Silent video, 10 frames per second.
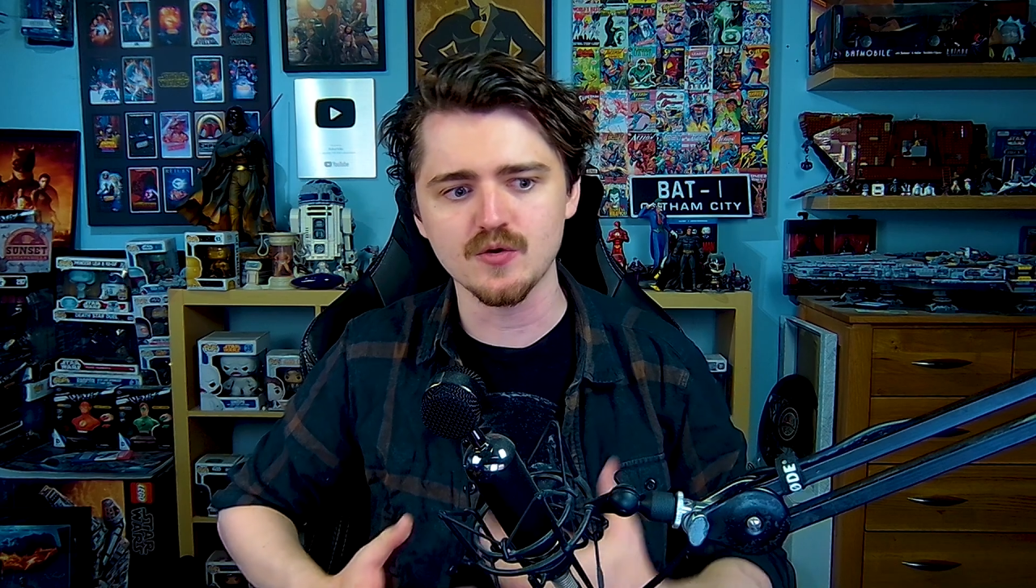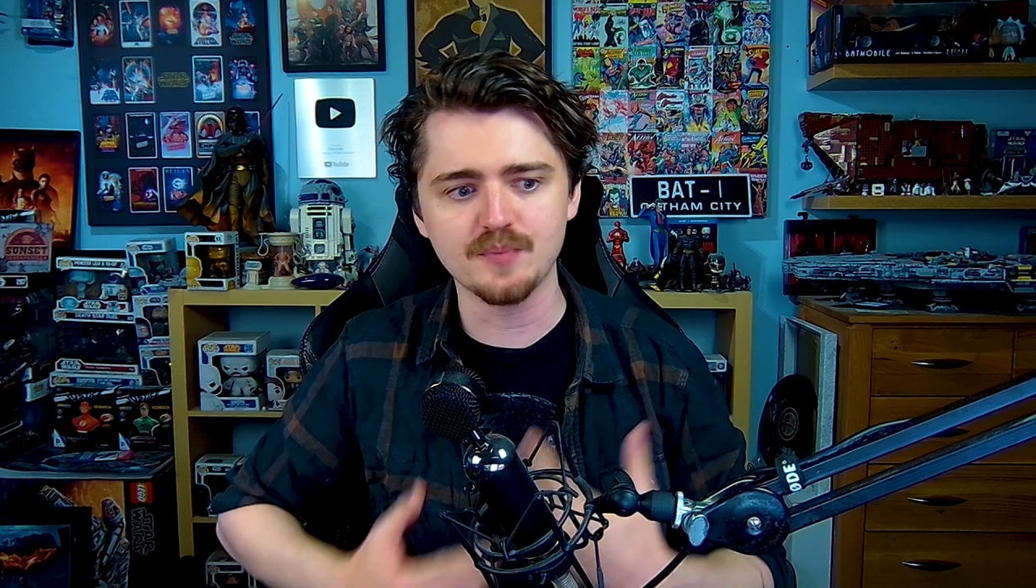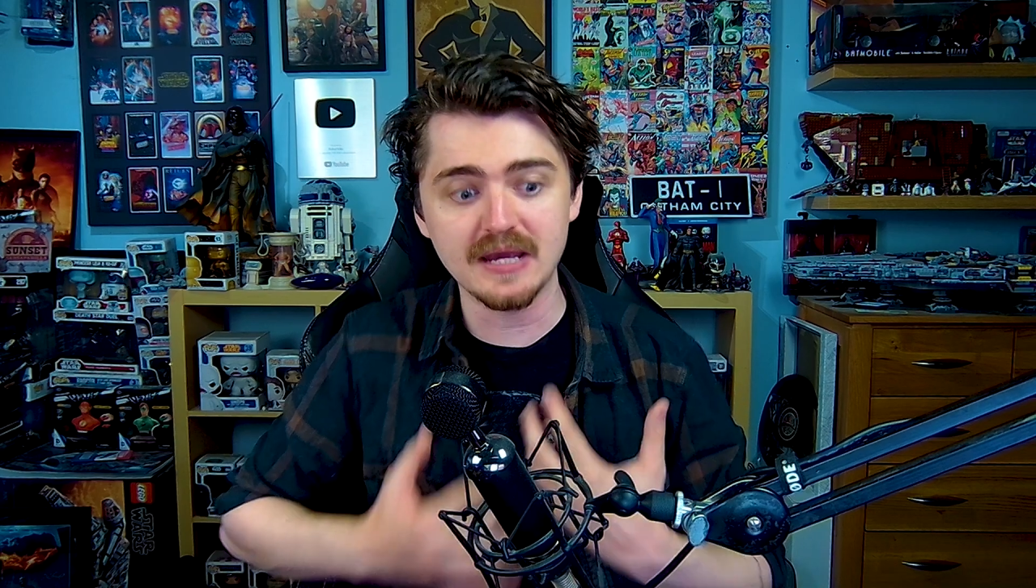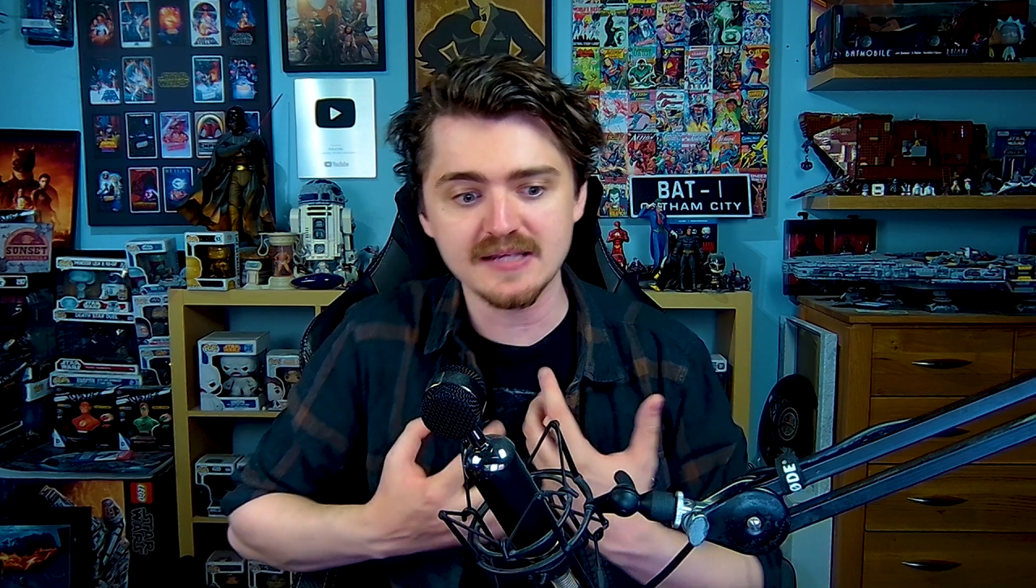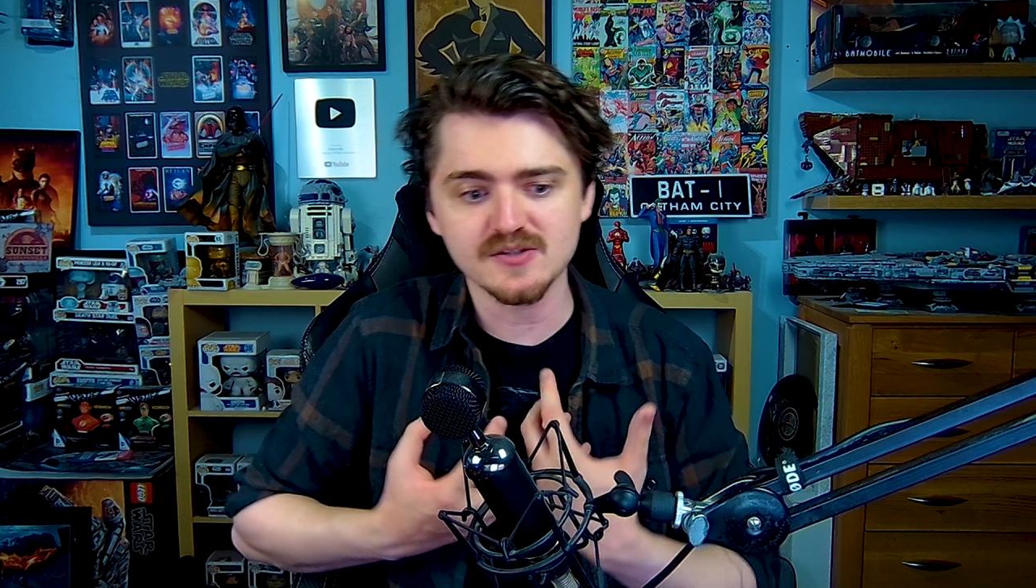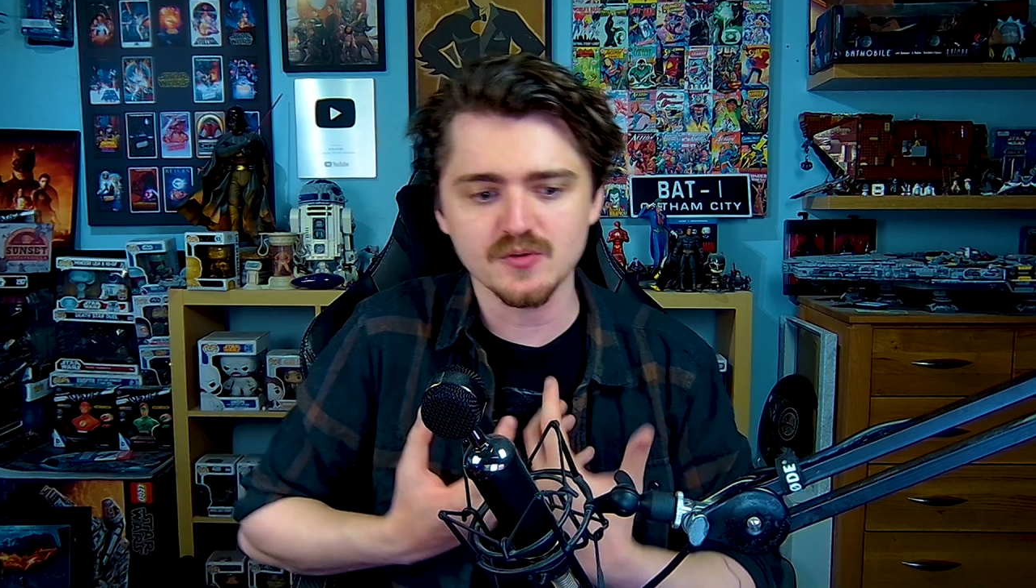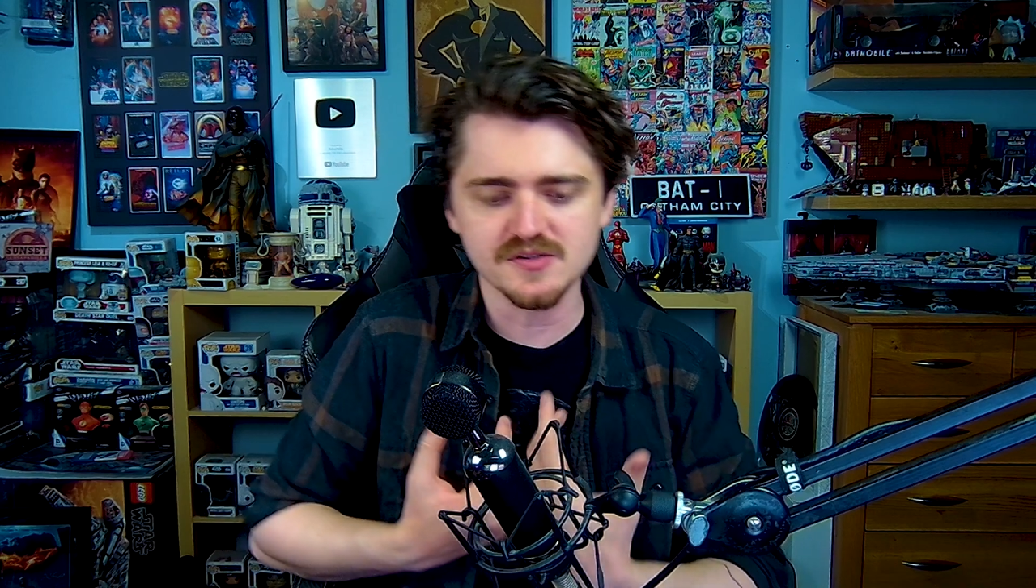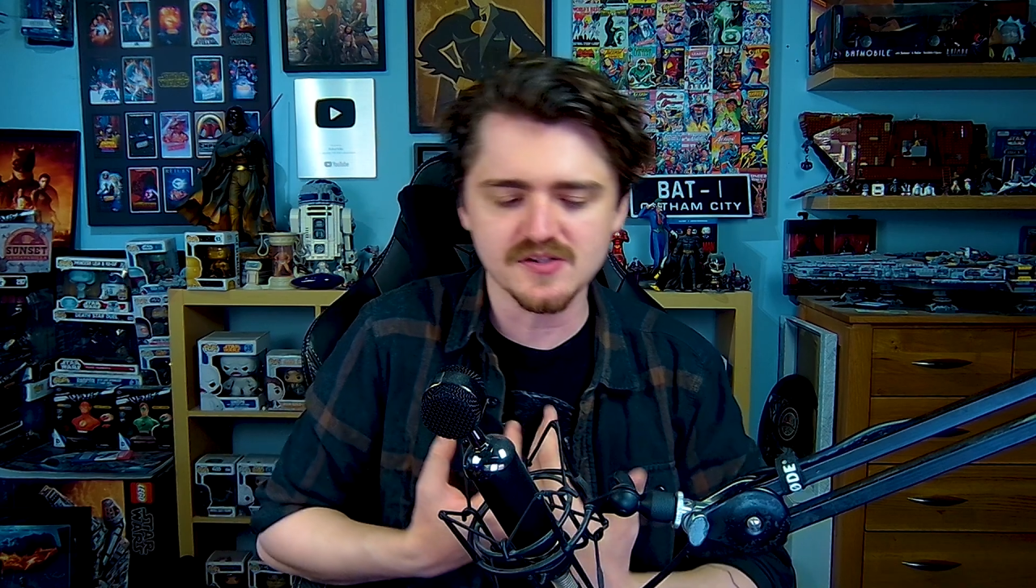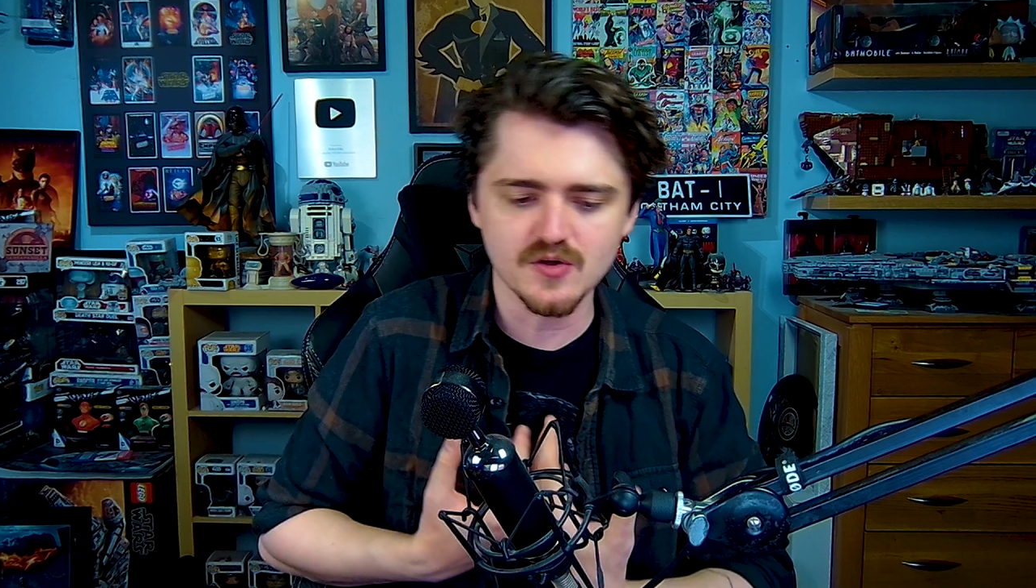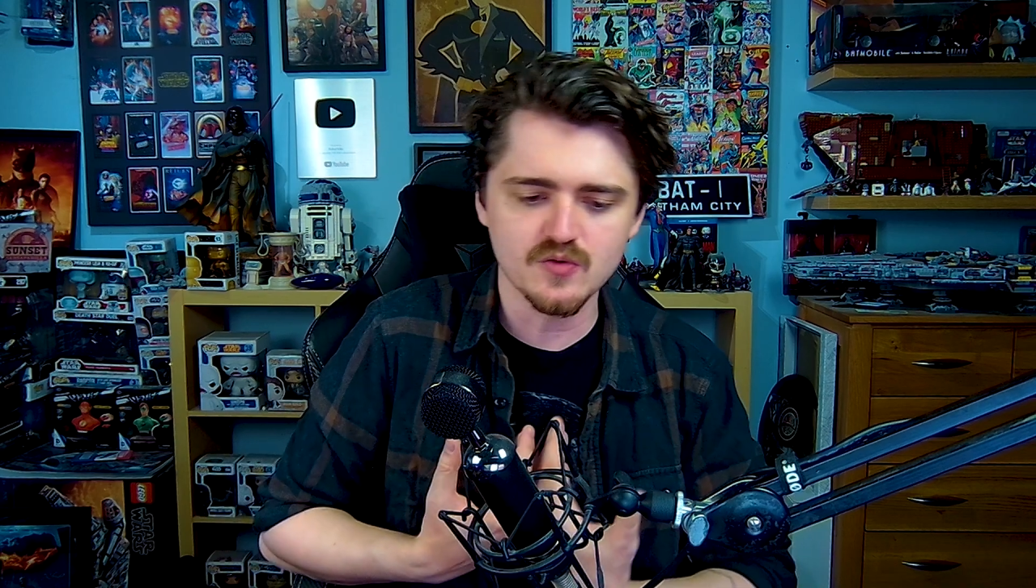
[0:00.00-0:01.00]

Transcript: but it's also